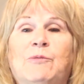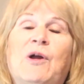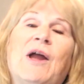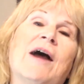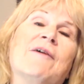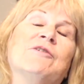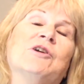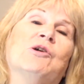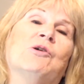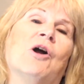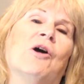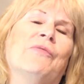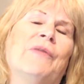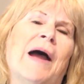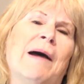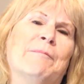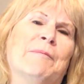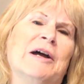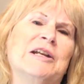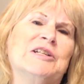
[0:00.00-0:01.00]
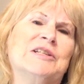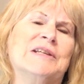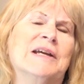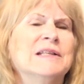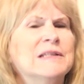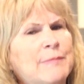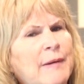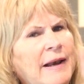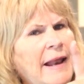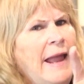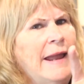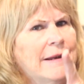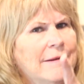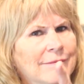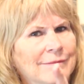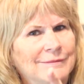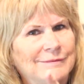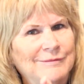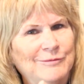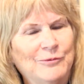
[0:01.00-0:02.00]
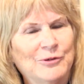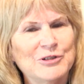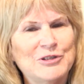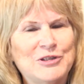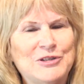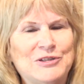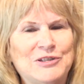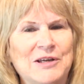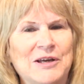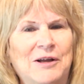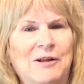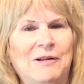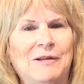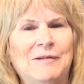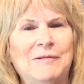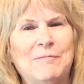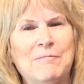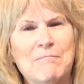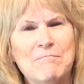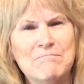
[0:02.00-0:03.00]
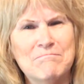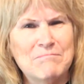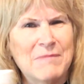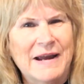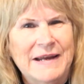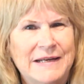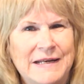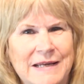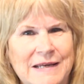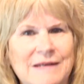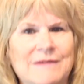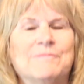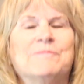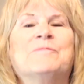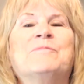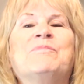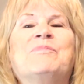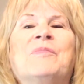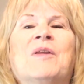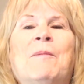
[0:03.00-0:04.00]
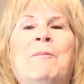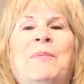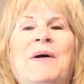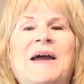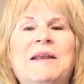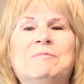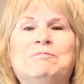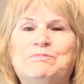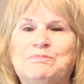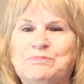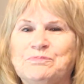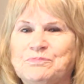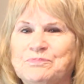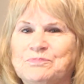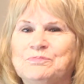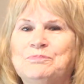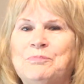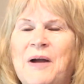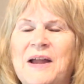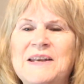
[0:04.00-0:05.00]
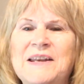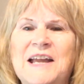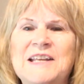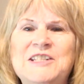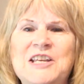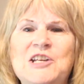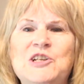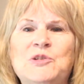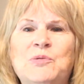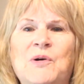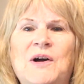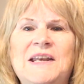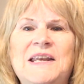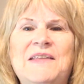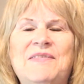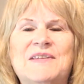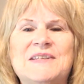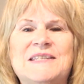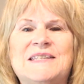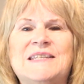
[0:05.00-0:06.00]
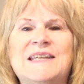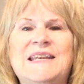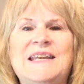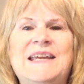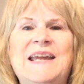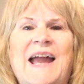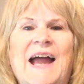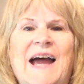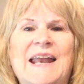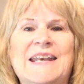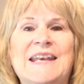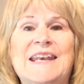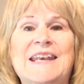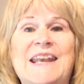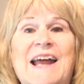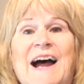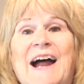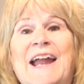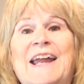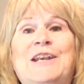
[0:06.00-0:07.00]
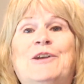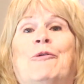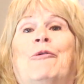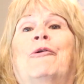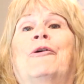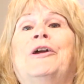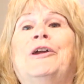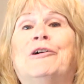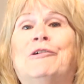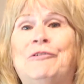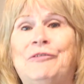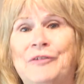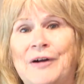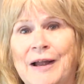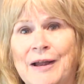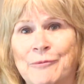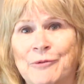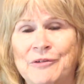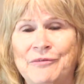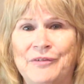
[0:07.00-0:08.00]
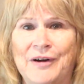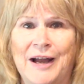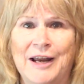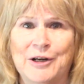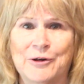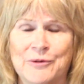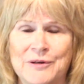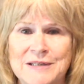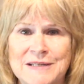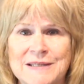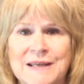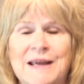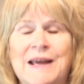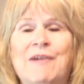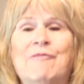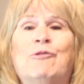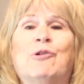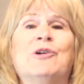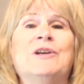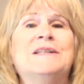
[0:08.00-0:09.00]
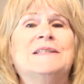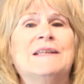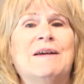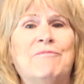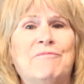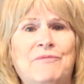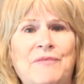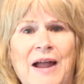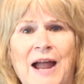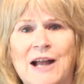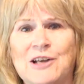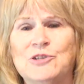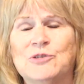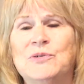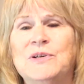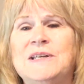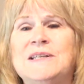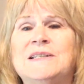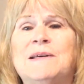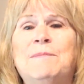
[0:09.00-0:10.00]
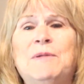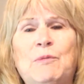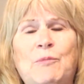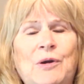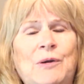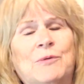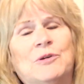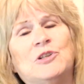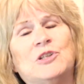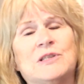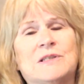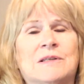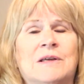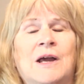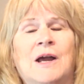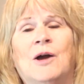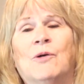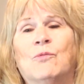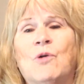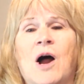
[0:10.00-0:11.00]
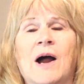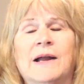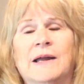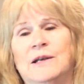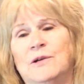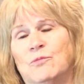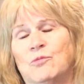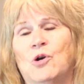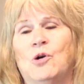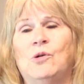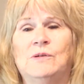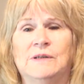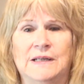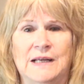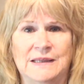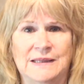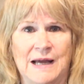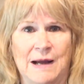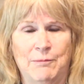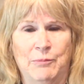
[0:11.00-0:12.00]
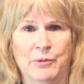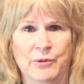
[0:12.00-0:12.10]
we haven't grown that much since, but hey, we're still mighty. But by 1920, the city had 9 oil refineries, 47 factories. I mean, we were just rocking and rolling at that